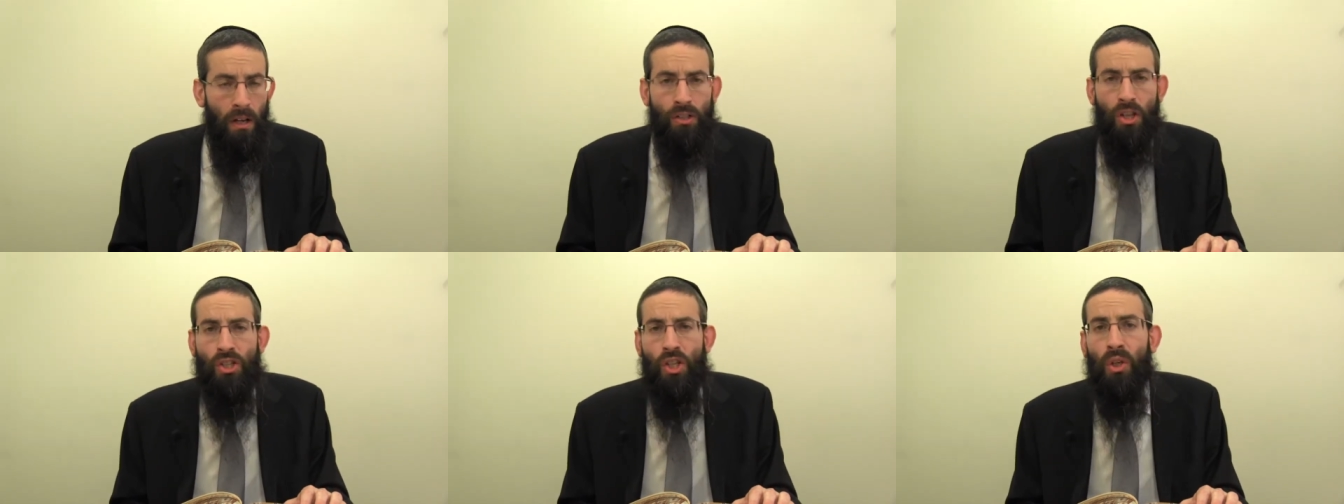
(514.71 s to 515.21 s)

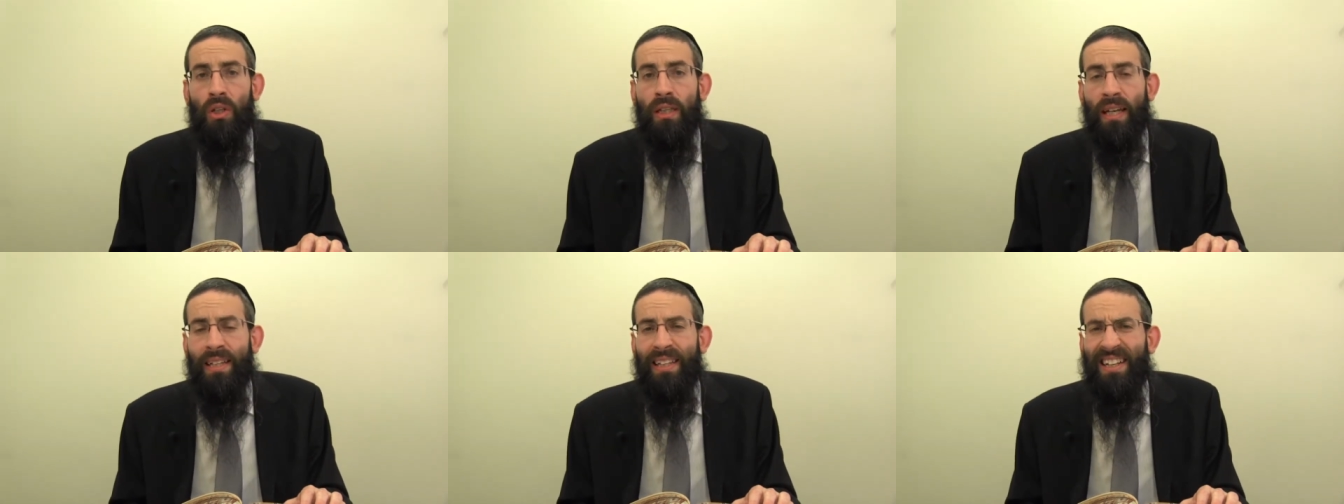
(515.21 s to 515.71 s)
So certainly
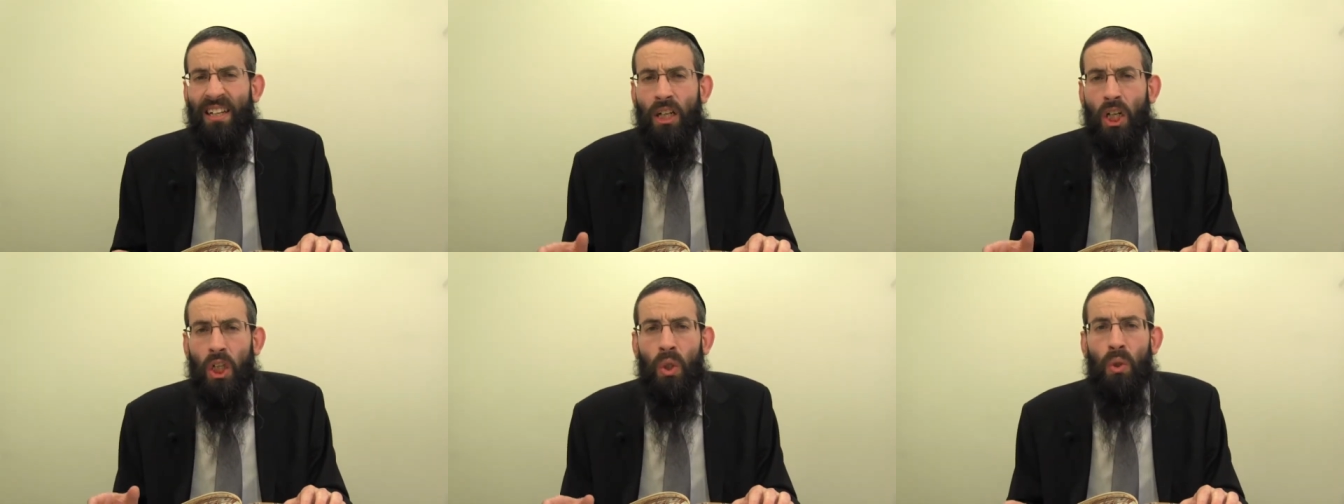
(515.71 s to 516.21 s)
they, they can
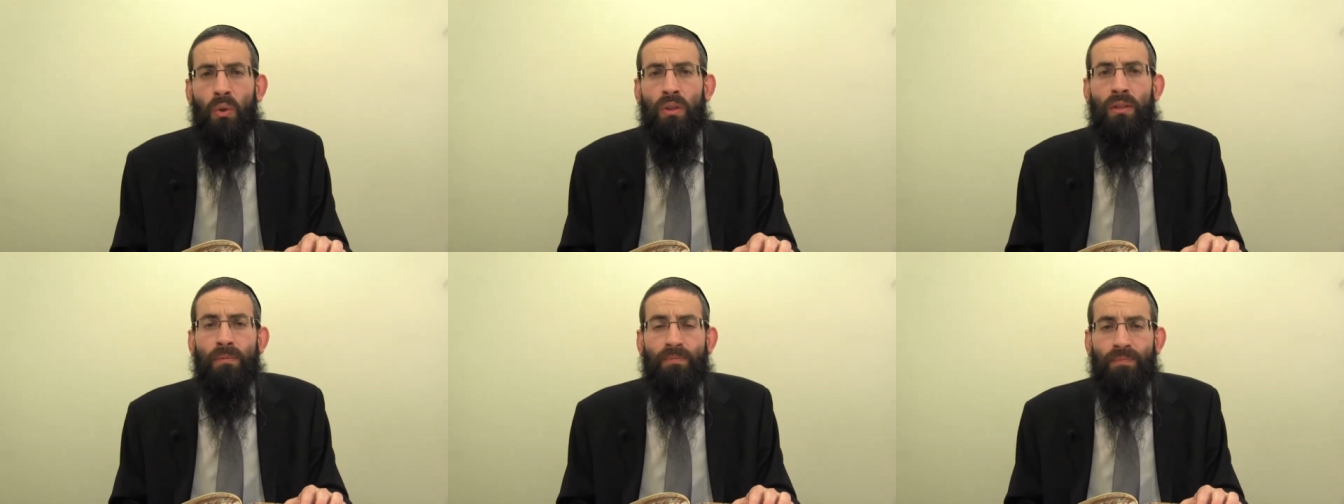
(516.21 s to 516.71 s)

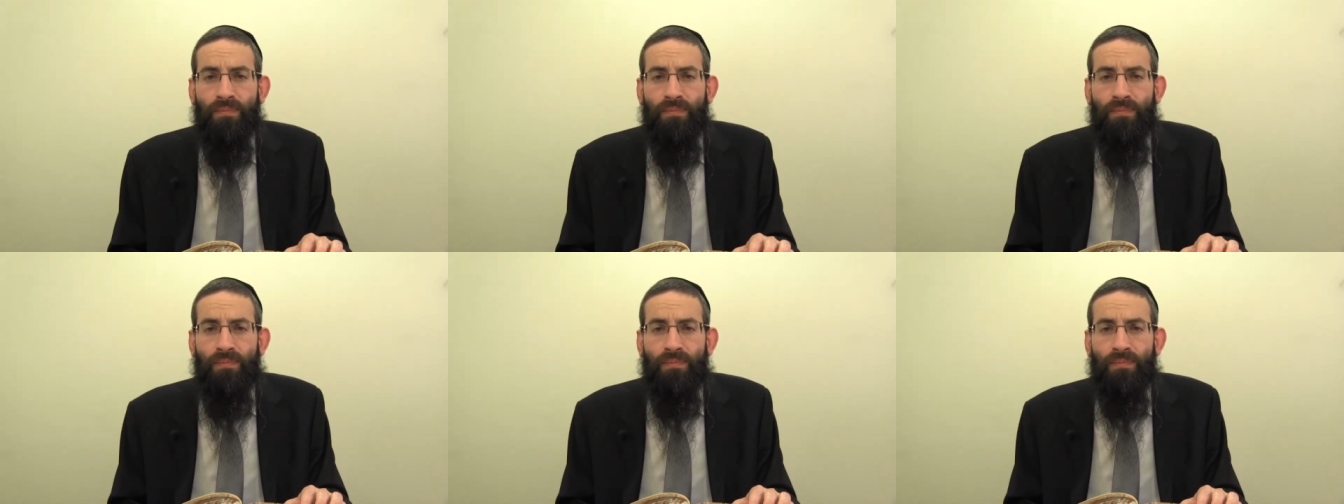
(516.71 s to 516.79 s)
include